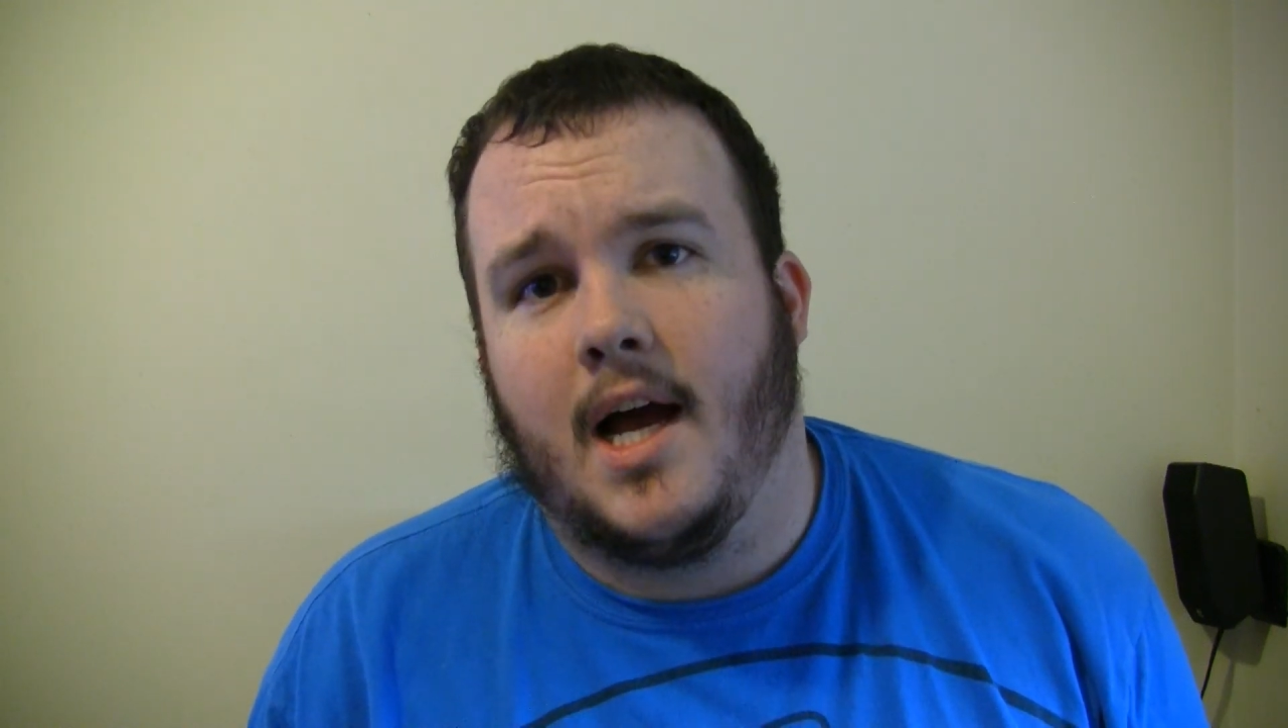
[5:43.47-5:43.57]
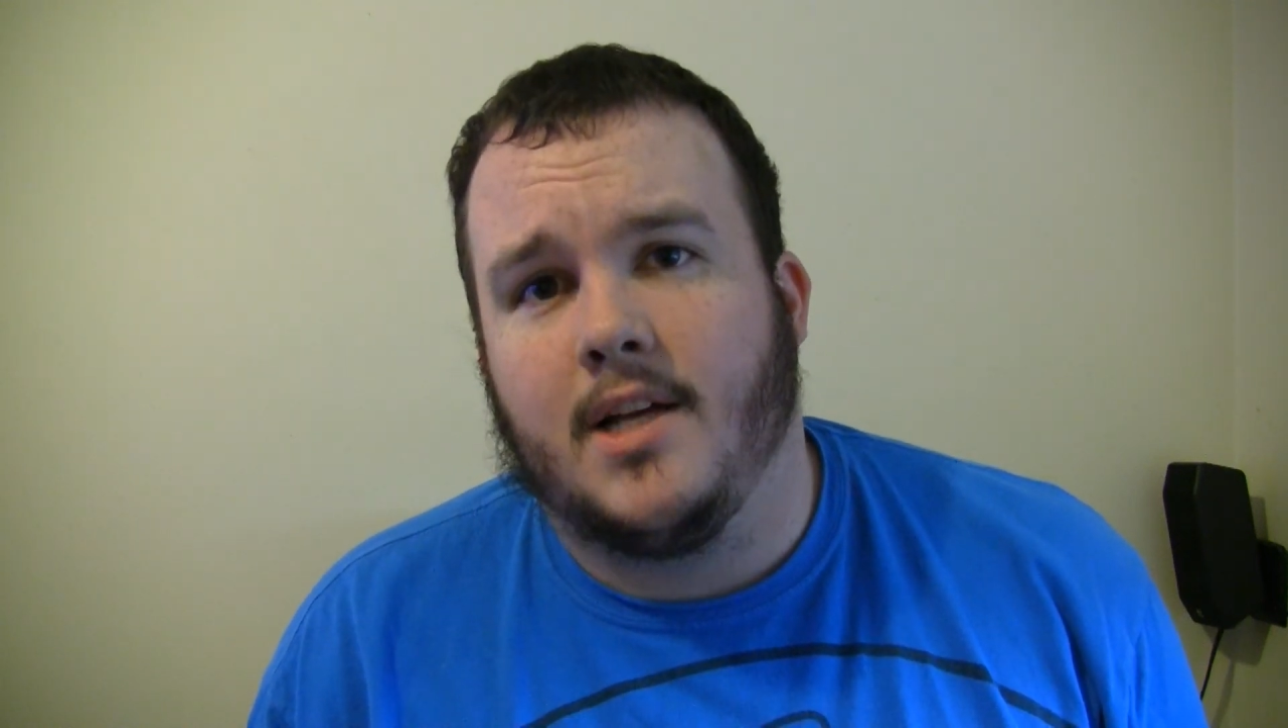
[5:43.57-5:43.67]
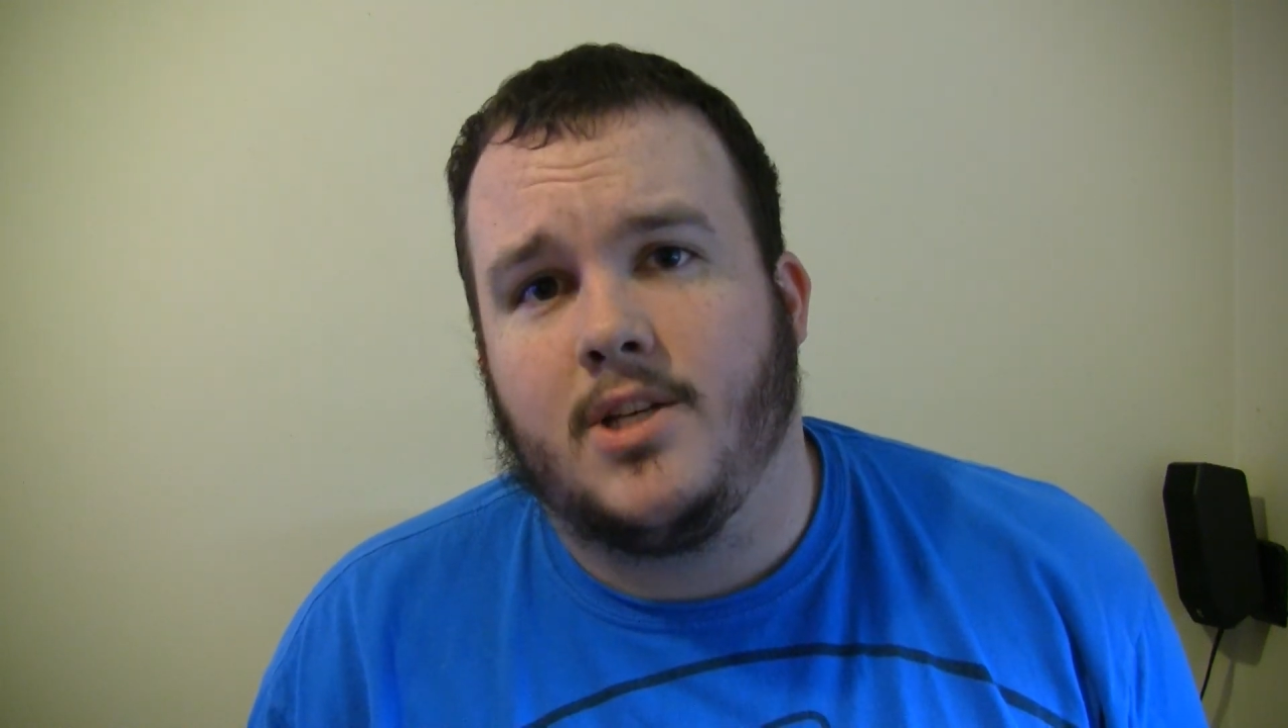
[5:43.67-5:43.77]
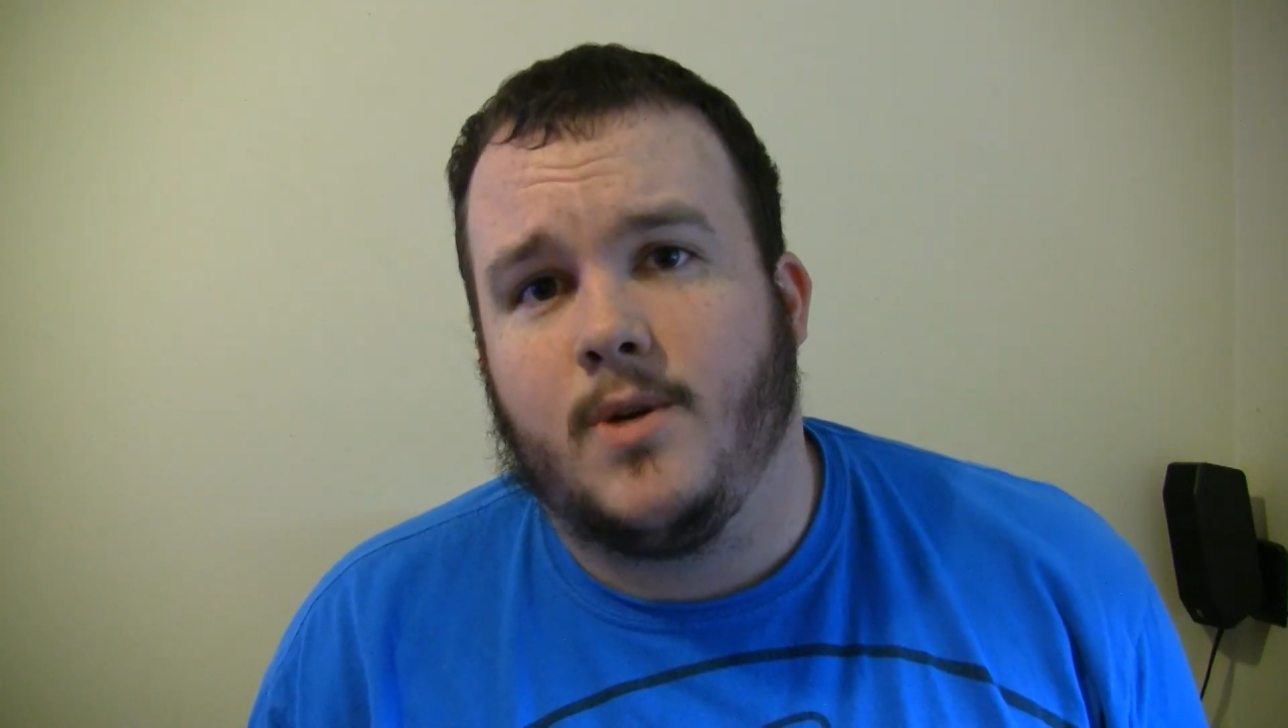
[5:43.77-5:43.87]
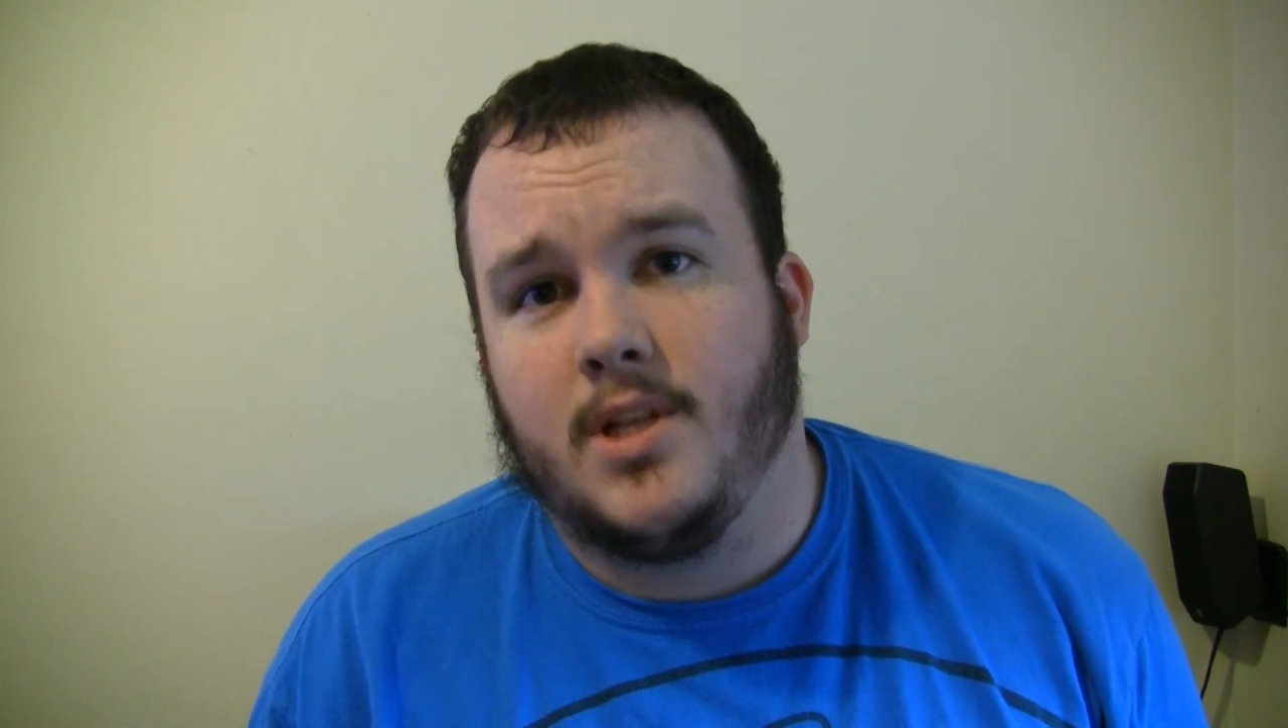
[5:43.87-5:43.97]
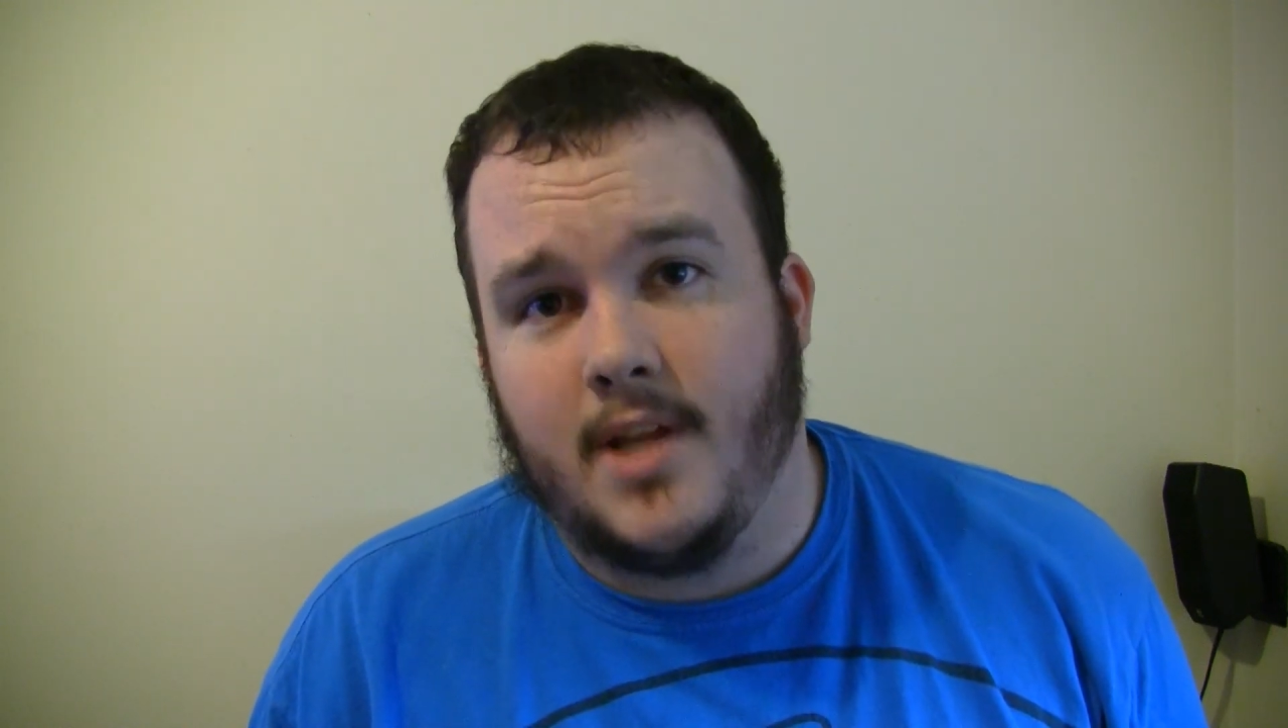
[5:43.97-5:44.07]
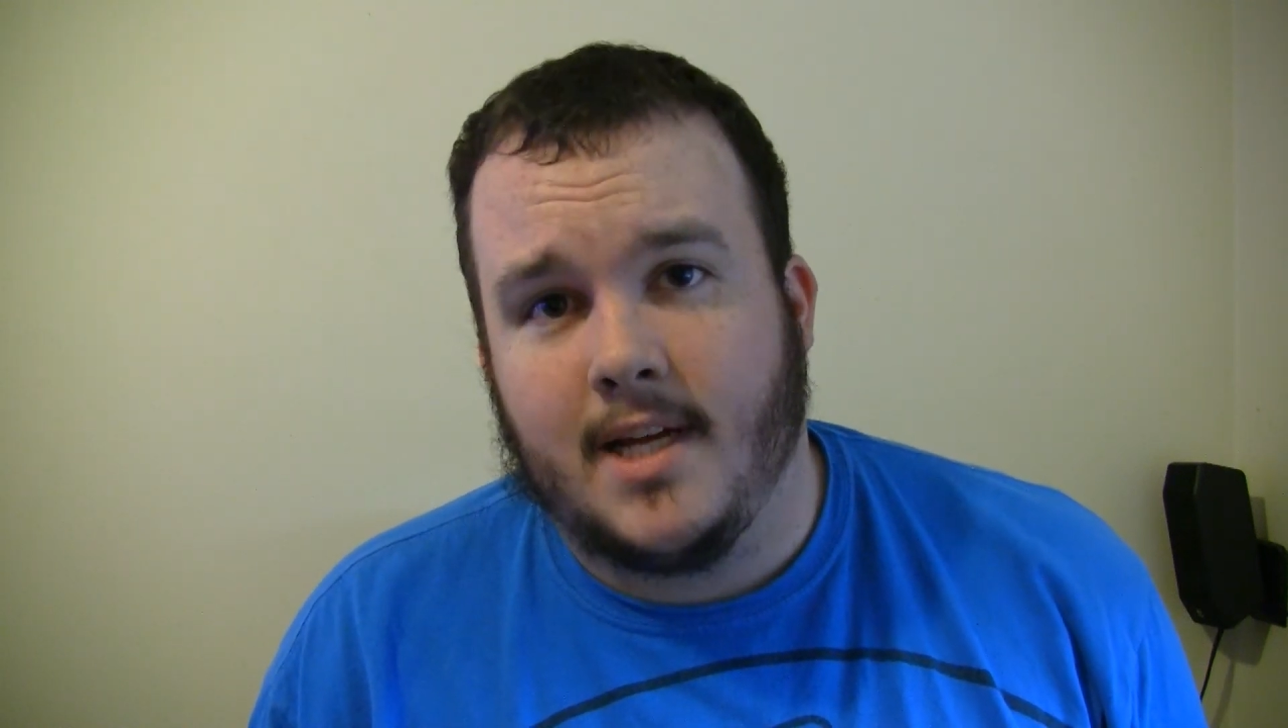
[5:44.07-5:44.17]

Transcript: So until